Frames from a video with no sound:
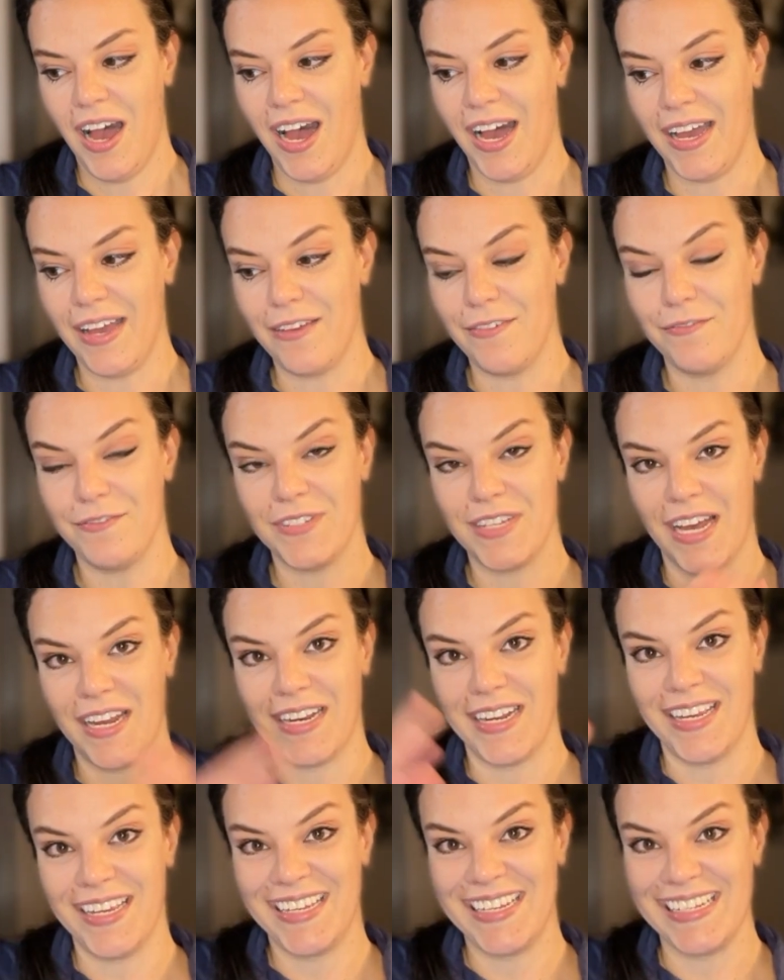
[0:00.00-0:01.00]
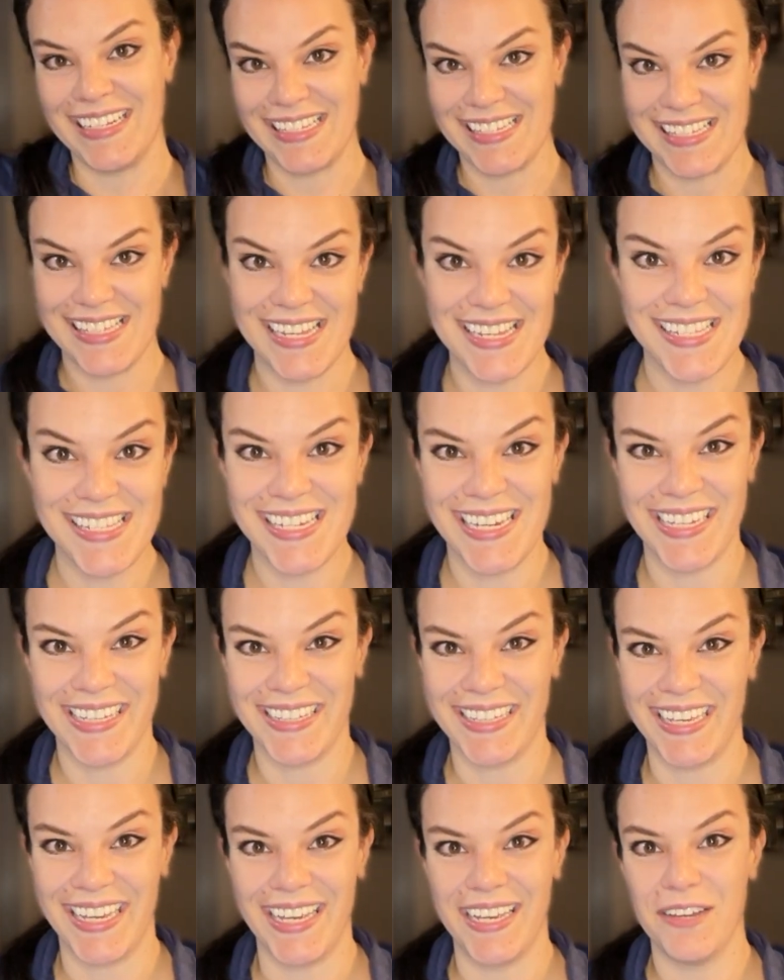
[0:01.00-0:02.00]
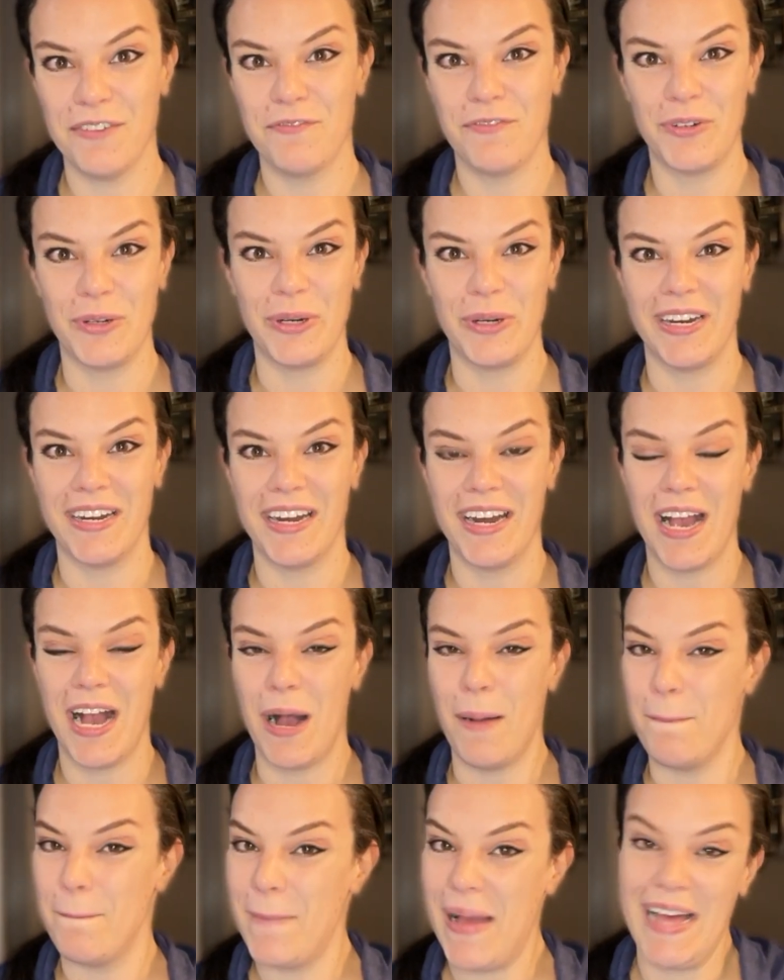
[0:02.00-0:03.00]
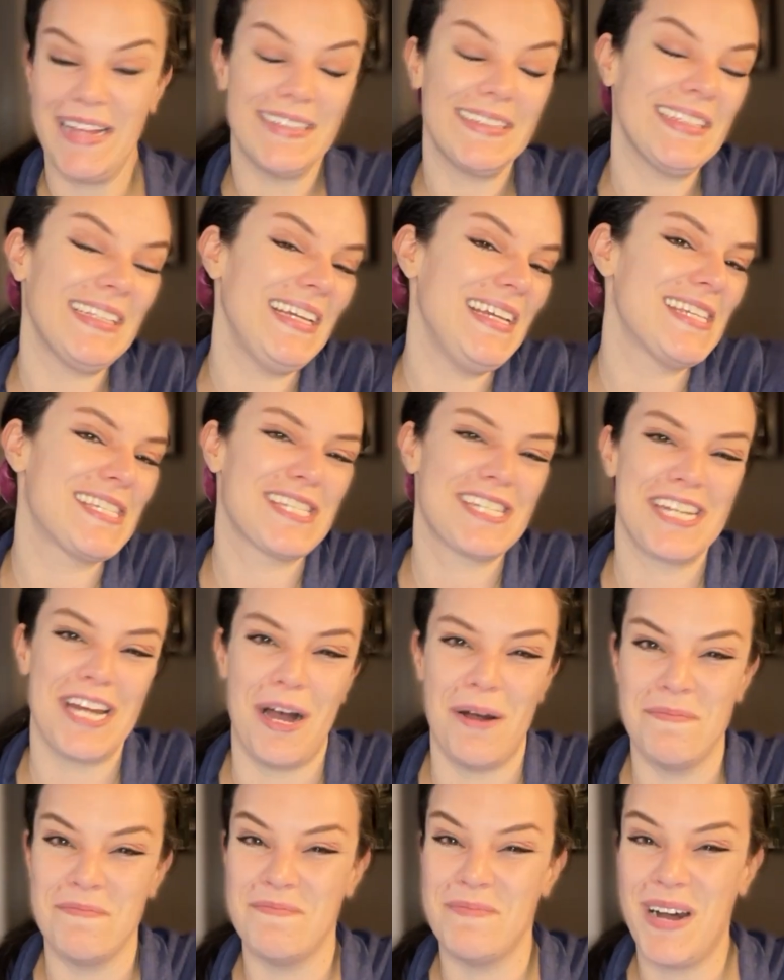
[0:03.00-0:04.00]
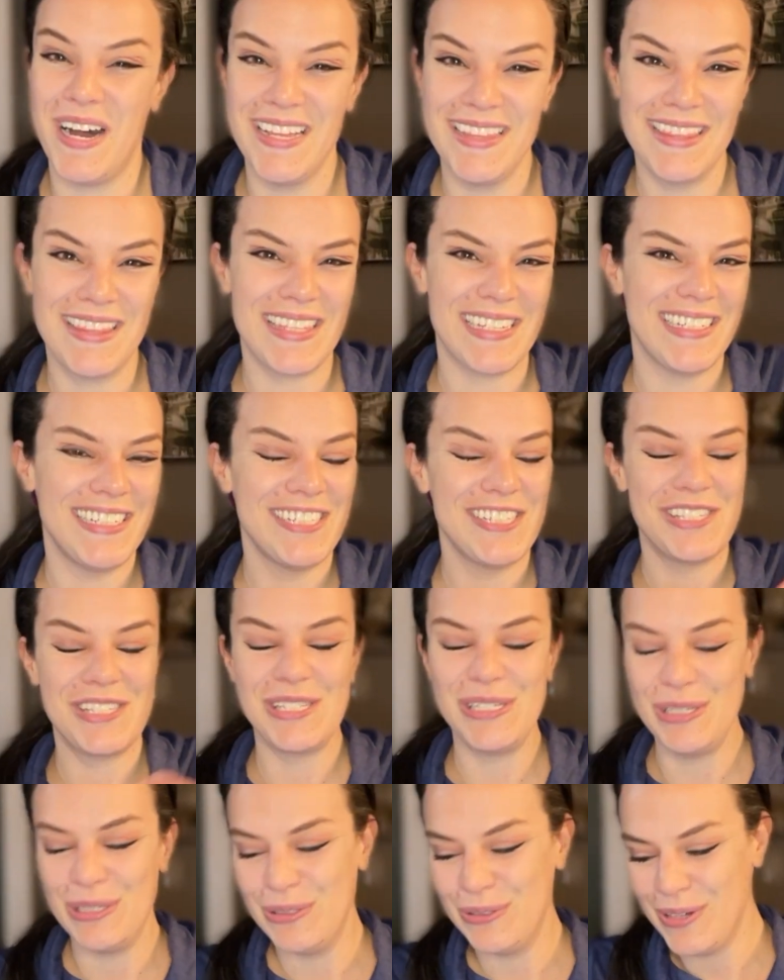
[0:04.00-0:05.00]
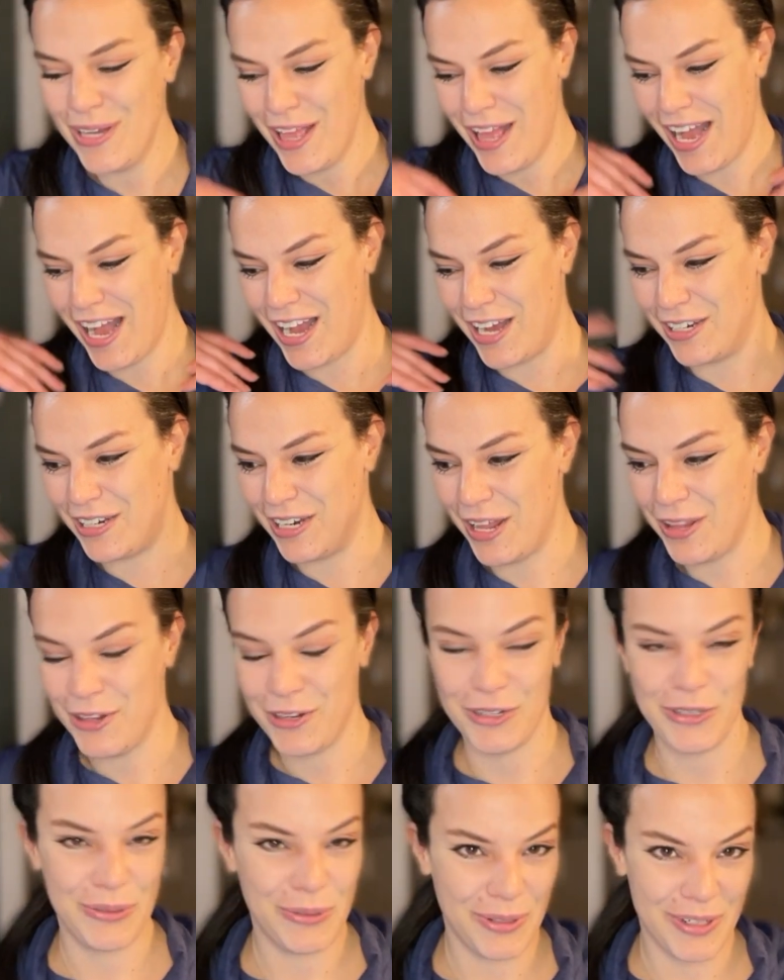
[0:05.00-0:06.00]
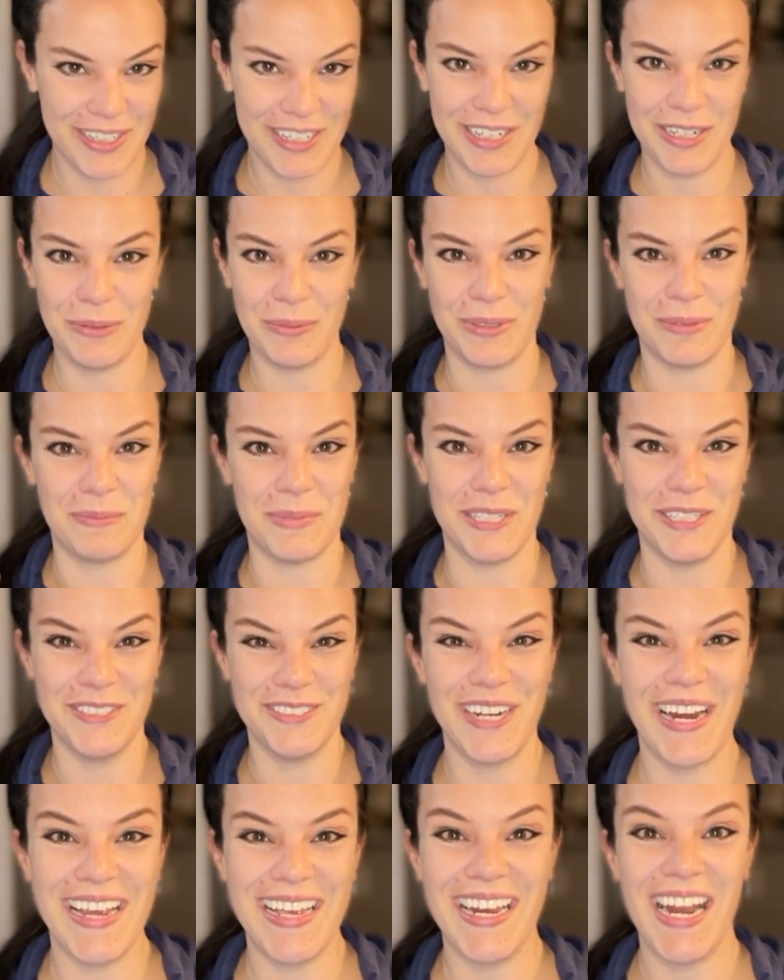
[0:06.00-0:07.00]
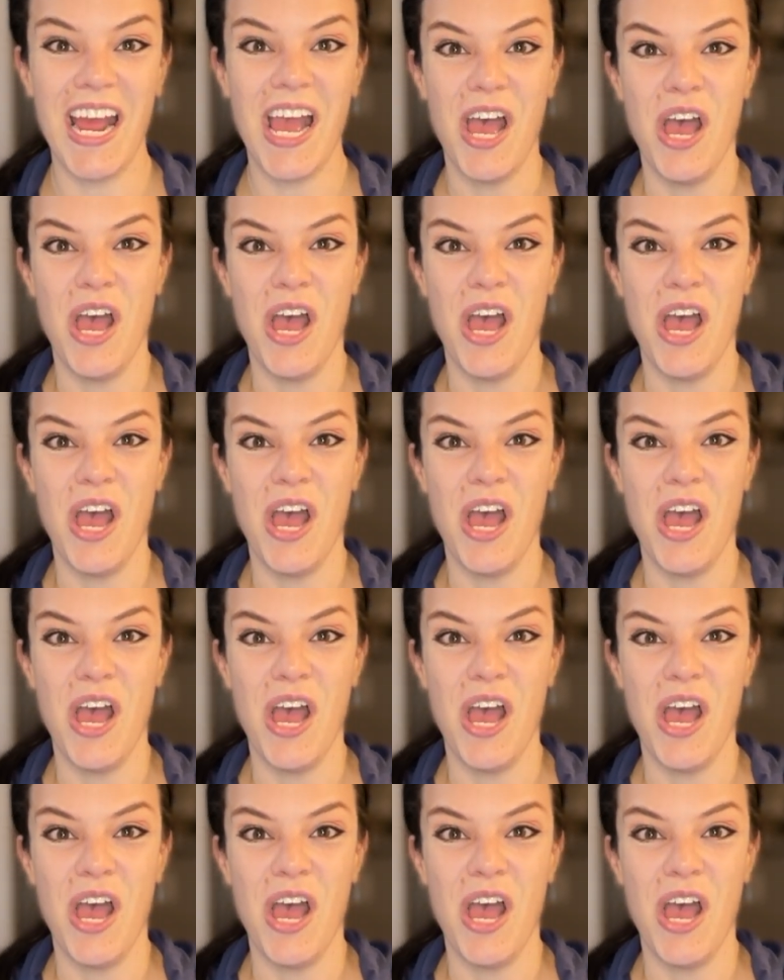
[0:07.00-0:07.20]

I've done it consistently for at least a month to another quarter would be great,